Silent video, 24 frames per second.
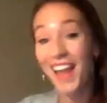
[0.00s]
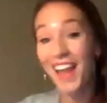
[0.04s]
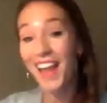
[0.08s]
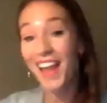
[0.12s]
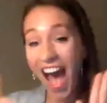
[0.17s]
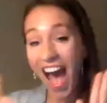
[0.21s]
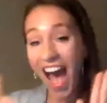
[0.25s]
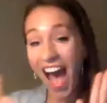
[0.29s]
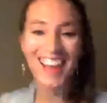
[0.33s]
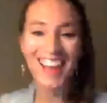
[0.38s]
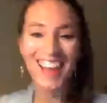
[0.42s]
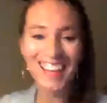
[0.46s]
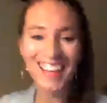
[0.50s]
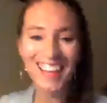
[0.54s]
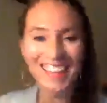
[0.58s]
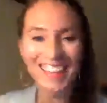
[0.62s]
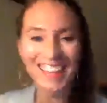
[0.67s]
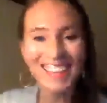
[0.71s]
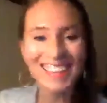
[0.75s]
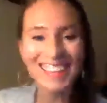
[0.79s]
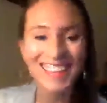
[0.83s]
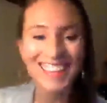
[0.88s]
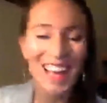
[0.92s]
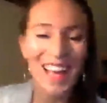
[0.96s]

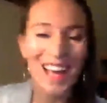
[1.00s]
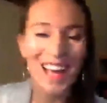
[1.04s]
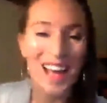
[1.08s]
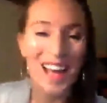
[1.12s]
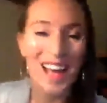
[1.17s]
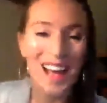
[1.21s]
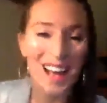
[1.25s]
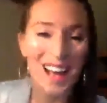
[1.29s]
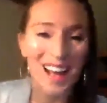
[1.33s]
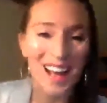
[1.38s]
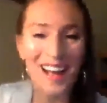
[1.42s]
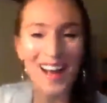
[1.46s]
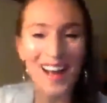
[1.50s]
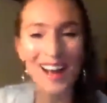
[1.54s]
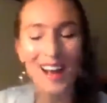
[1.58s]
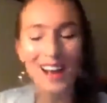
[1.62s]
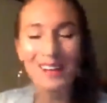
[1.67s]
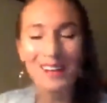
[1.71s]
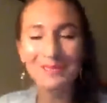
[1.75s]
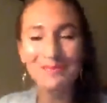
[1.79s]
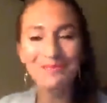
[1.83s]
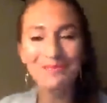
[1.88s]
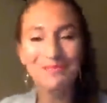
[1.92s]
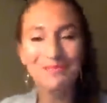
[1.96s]
Hi.
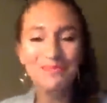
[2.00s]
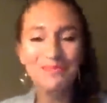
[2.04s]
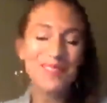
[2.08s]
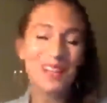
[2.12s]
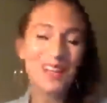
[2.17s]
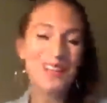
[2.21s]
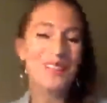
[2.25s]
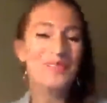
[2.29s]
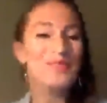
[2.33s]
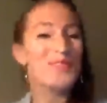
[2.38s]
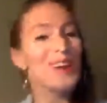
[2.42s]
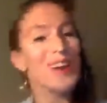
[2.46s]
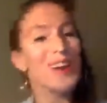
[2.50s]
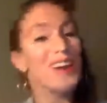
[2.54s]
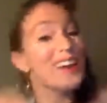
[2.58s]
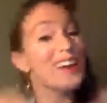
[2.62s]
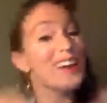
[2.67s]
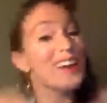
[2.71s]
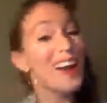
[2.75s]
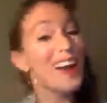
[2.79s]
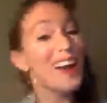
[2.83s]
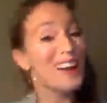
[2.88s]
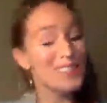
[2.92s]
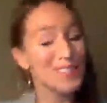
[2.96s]
That's
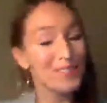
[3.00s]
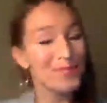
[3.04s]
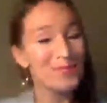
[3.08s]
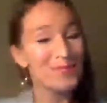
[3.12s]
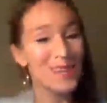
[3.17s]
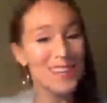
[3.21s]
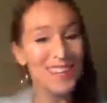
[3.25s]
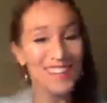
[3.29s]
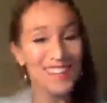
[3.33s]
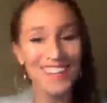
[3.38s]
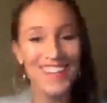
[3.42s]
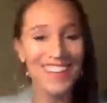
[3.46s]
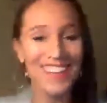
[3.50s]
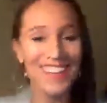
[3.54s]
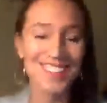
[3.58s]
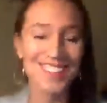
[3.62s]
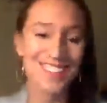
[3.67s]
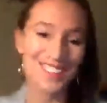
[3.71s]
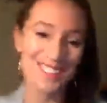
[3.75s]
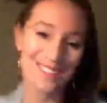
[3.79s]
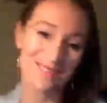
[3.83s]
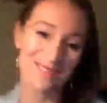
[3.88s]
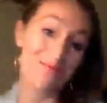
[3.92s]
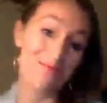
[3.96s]
very kind of Miki.
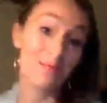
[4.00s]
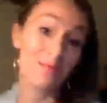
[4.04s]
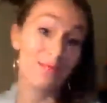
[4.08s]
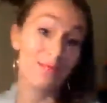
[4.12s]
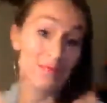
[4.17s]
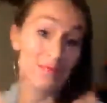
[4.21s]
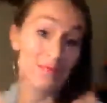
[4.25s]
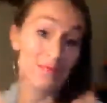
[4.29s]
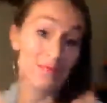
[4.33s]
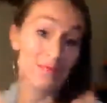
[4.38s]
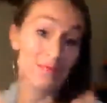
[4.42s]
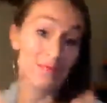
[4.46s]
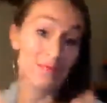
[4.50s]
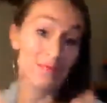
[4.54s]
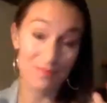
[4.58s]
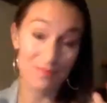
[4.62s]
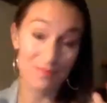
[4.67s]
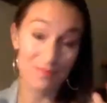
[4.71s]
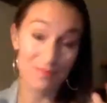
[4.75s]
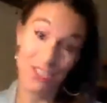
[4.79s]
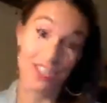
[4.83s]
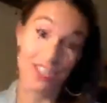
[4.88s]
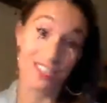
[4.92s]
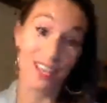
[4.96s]
She
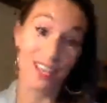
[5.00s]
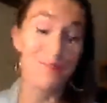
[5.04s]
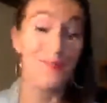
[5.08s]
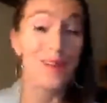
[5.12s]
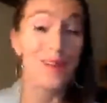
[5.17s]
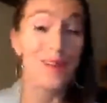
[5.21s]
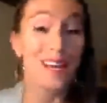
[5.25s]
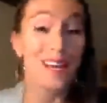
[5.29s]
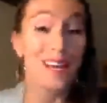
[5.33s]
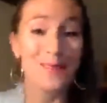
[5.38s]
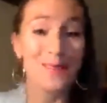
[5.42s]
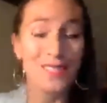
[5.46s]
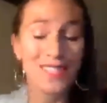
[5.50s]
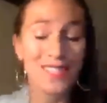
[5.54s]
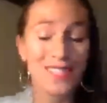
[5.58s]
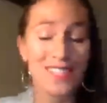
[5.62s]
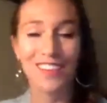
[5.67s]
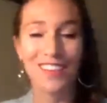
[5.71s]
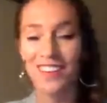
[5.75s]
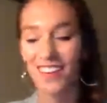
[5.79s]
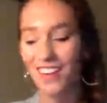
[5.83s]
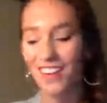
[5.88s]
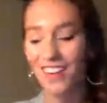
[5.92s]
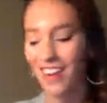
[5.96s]
said, my name is
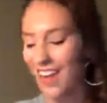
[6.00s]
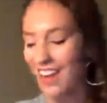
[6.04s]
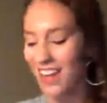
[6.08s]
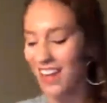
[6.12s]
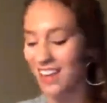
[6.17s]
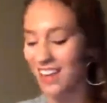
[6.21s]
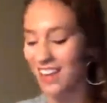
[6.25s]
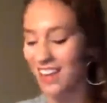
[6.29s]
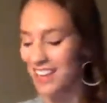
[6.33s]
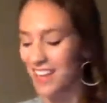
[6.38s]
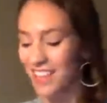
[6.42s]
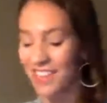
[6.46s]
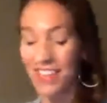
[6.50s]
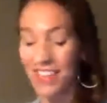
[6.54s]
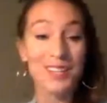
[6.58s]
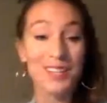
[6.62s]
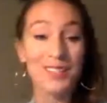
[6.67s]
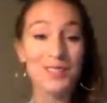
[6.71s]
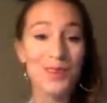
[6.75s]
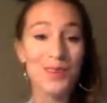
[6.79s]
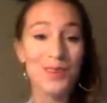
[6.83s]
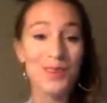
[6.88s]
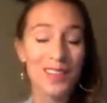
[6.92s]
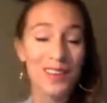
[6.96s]
Heather, and I think it's
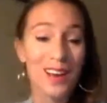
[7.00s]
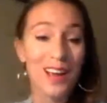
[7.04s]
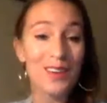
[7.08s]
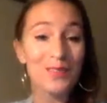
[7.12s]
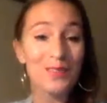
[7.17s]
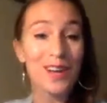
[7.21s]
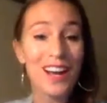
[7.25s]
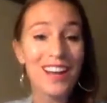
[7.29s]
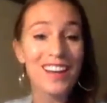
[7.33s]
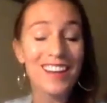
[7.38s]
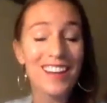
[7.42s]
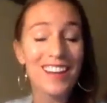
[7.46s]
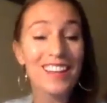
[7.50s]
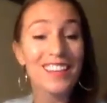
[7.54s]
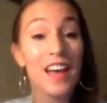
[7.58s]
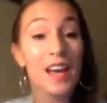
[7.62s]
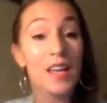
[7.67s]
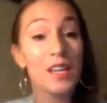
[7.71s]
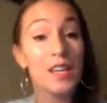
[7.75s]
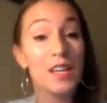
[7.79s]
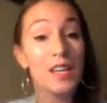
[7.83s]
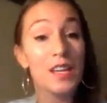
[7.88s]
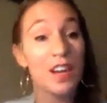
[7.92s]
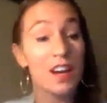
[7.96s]
rather ironic
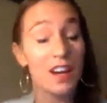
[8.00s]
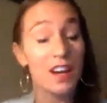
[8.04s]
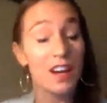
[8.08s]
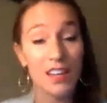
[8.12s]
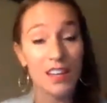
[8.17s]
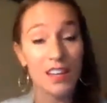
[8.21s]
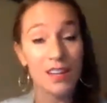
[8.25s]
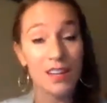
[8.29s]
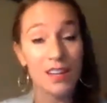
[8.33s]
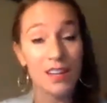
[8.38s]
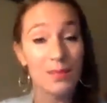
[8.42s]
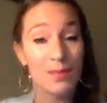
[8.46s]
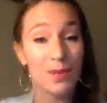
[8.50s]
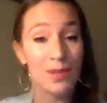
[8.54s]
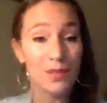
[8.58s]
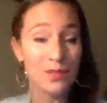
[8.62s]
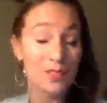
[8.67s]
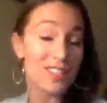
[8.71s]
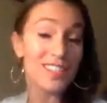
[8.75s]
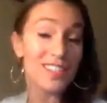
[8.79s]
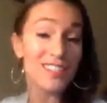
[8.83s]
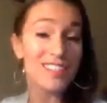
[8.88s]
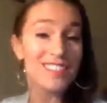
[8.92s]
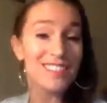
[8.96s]
that you're talking about
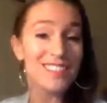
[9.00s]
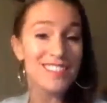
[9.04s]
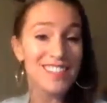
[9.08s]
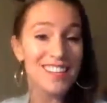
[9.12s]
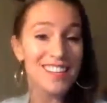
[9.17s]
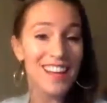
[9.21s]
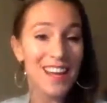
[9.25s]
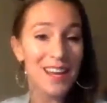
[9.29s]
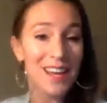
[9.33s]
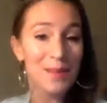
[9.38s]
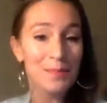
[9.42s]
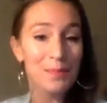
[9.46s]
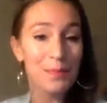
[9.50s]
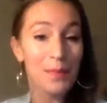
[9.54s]
seasons tonight